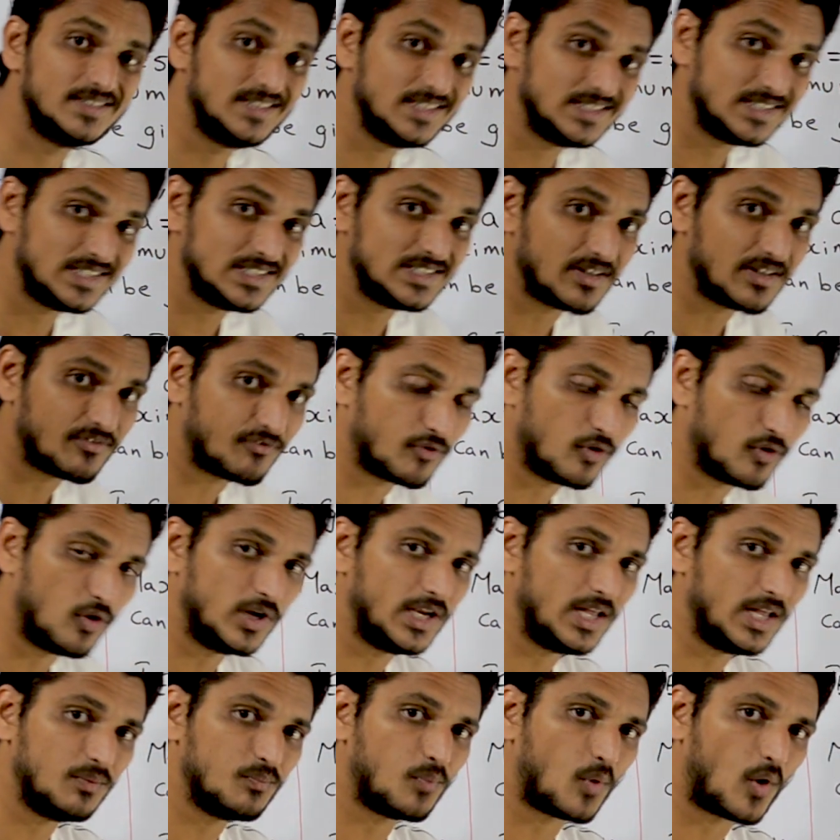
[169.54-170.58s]
this is a
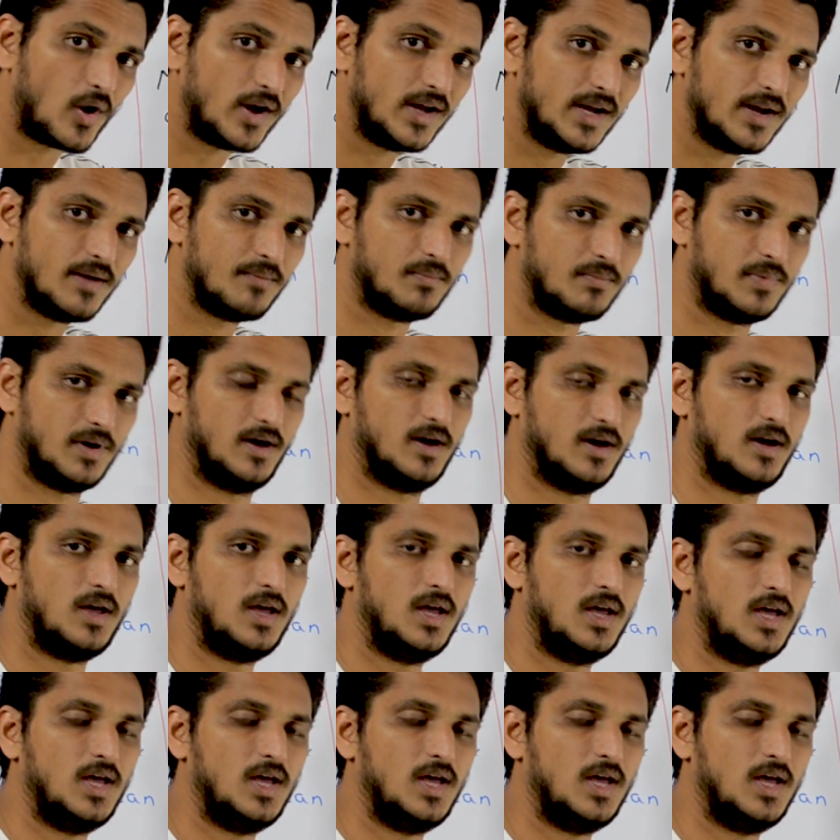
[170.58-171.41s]
floating point number.